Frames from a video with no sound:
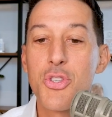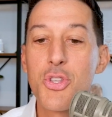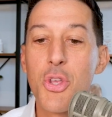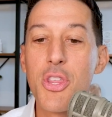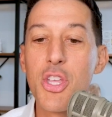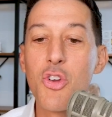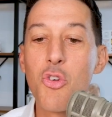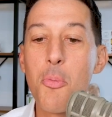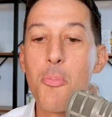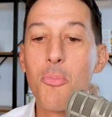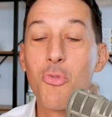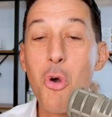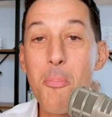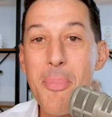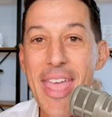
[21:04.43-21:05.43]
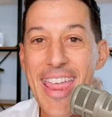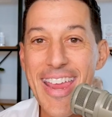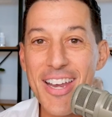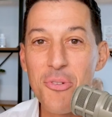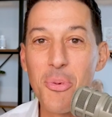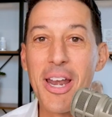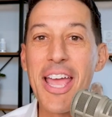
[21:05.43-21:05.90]
so that you
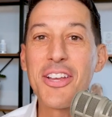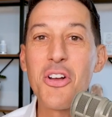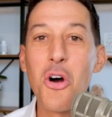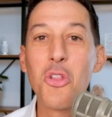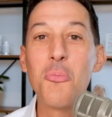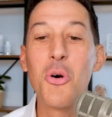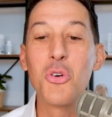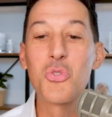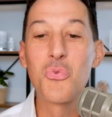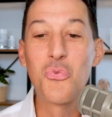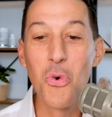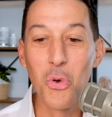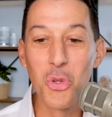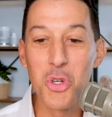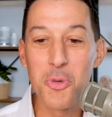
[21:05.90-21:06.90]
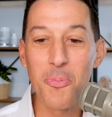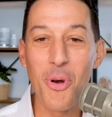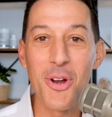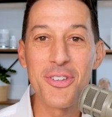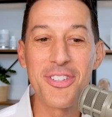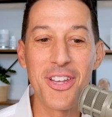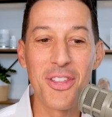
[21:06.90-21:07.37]
remain what I call the most foolish
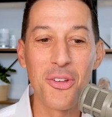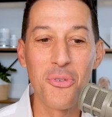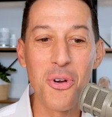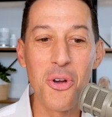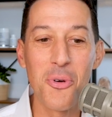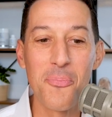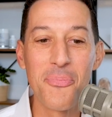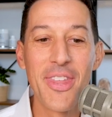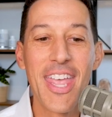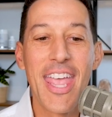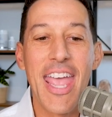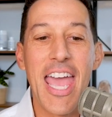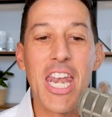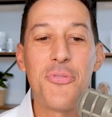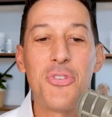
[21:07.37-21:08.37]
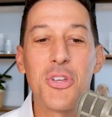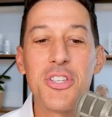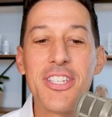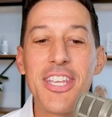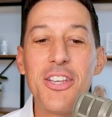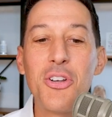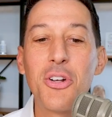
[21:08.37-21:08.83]
person in the room. And if you
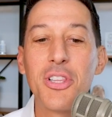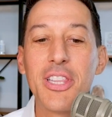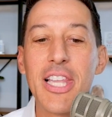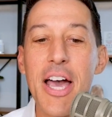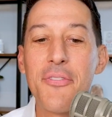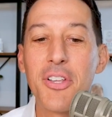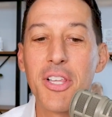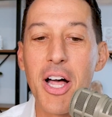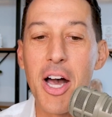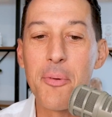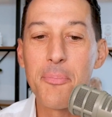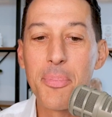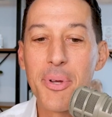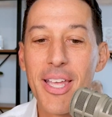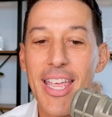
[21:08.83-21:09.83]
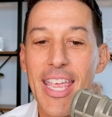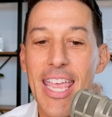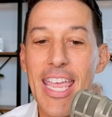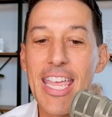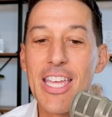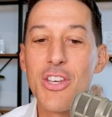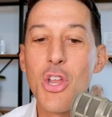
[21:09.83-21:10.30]
continue to level up
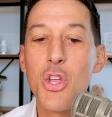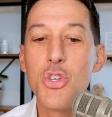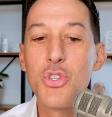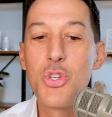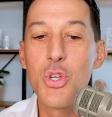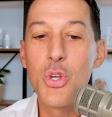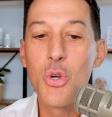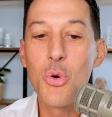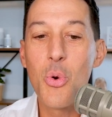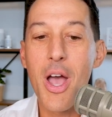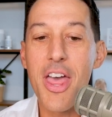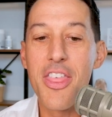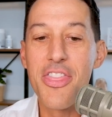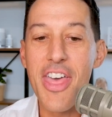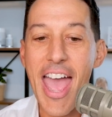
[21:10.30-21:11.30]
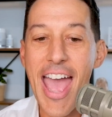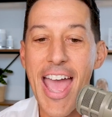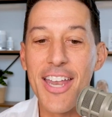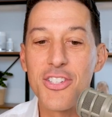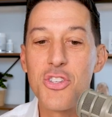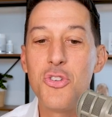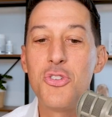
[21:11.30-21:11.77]
and do
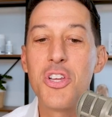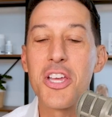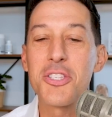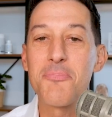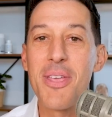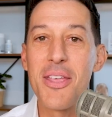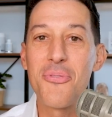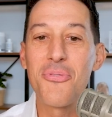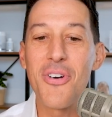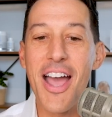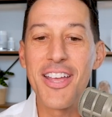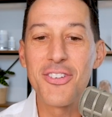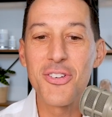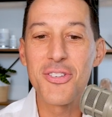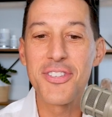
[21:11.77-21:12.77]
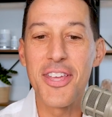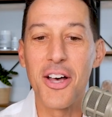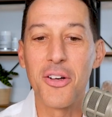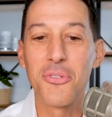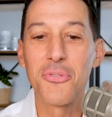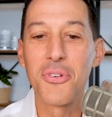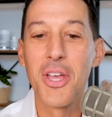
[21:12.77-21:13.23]
that, you just may find
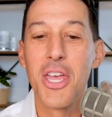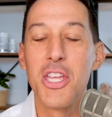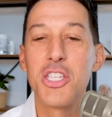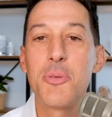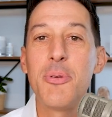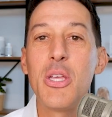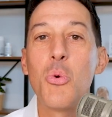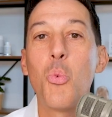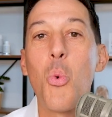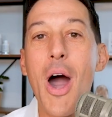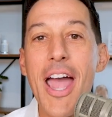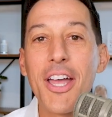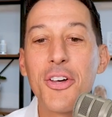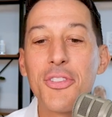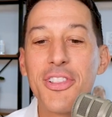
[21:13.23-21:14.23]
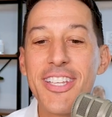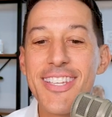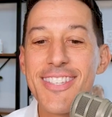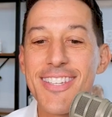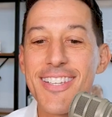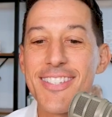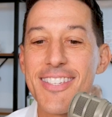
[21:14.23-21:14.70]
yourself to be wildly
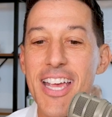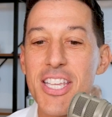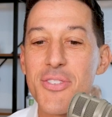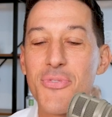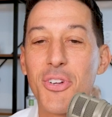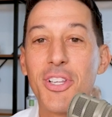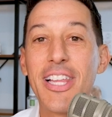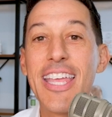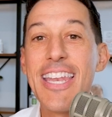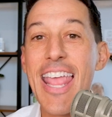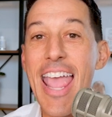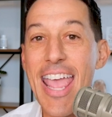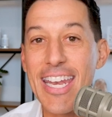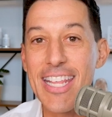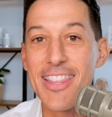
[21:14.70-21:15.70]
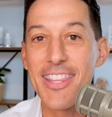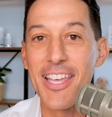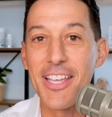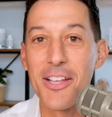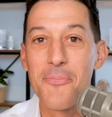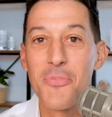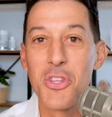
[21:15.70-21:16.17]
successful in
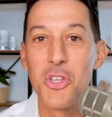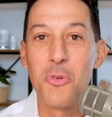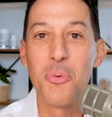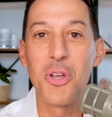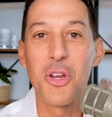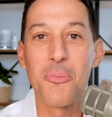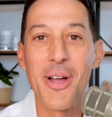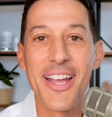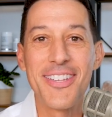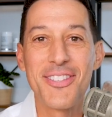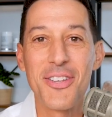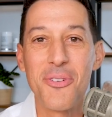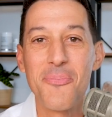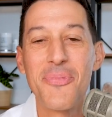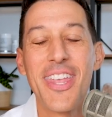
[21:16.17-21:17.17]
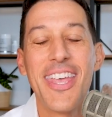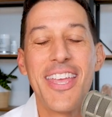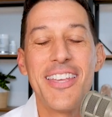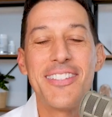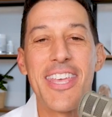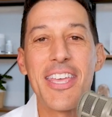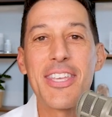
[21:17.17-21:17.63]
anything you put your mind to.
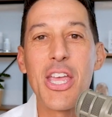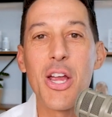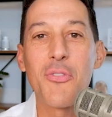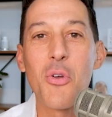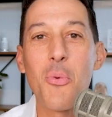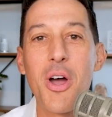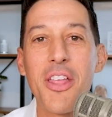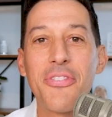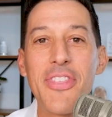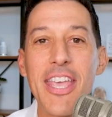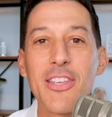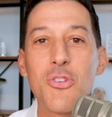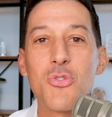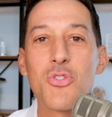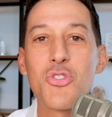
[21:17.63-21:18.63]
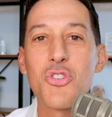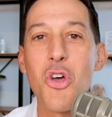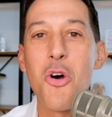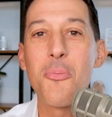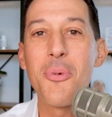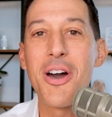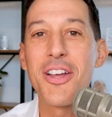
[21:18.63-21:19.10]
Take care, everyone. Thank you
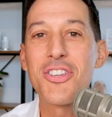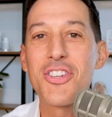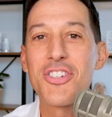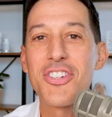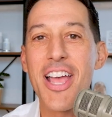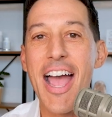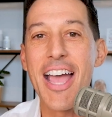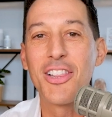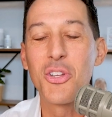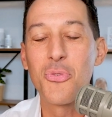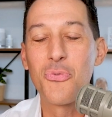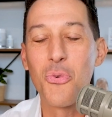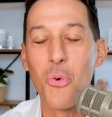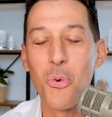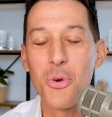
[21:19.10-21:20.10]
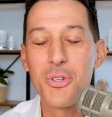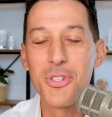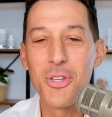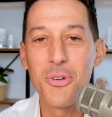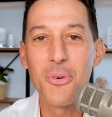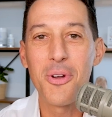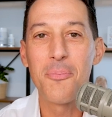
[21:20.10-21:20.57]
so much. I look forward
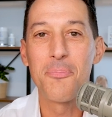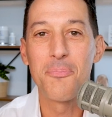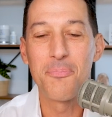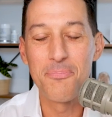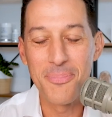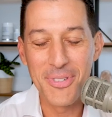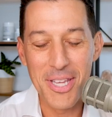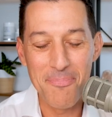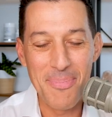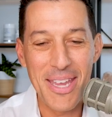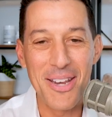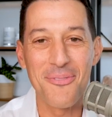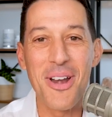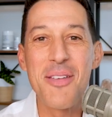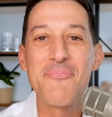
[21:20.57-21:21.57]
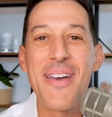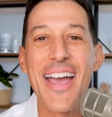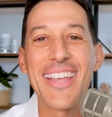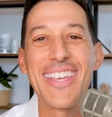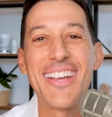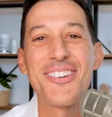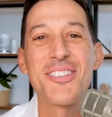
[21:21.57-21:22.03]
to being right
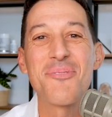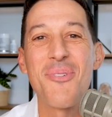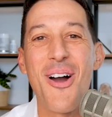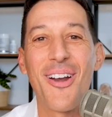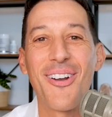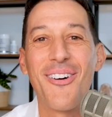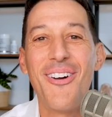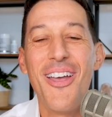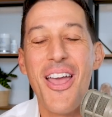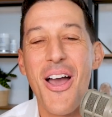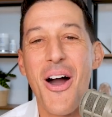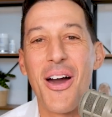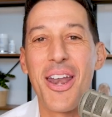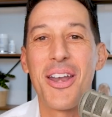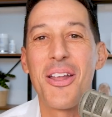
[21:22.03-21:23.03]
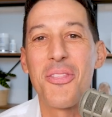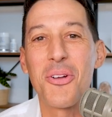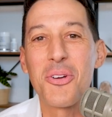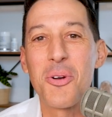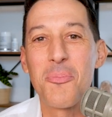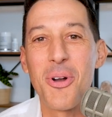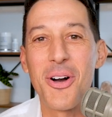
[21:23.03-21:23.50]
back here tomorrow on
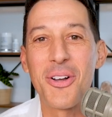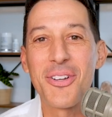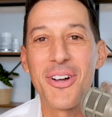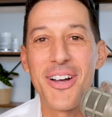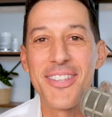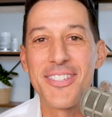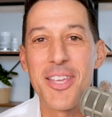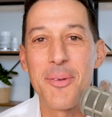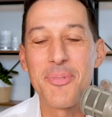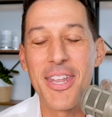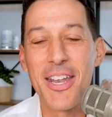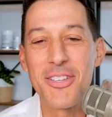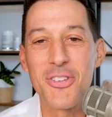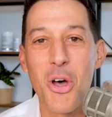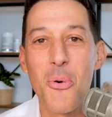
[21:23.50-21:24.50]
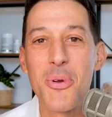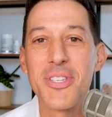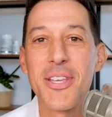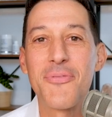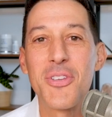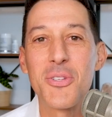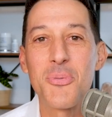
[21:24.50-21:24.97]
another Cabral Concept. And as always,
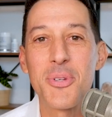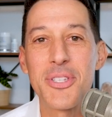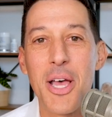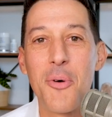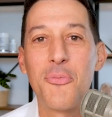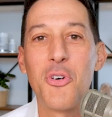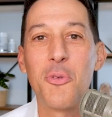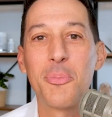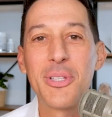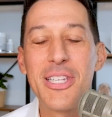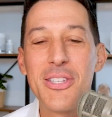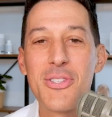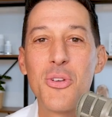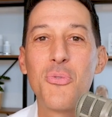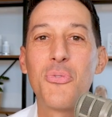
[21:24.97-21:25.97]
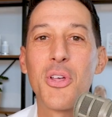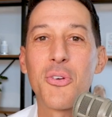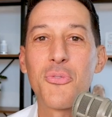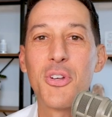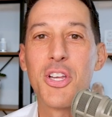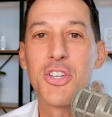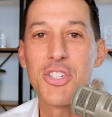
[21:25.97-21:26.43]
if this was helpful, please do feel
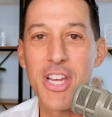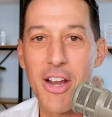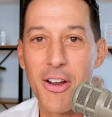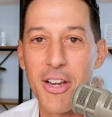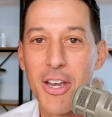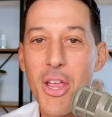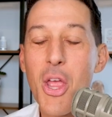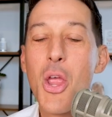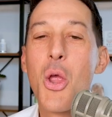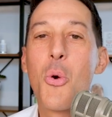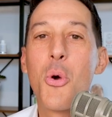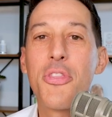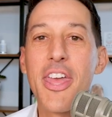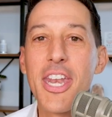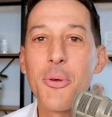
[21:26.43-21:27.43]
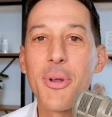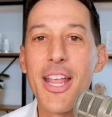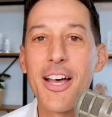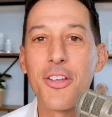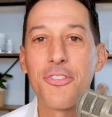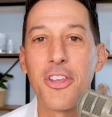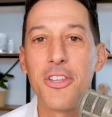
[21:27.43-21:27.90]
free to share it with anyone
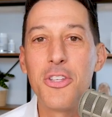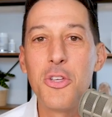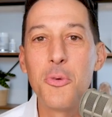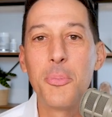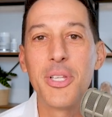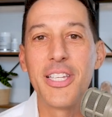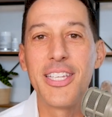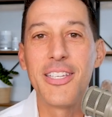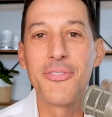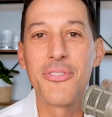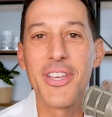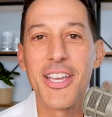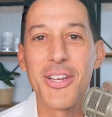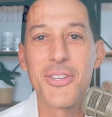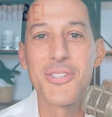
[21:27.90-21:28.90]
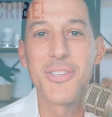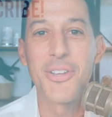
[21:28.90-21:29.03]
else you believe it could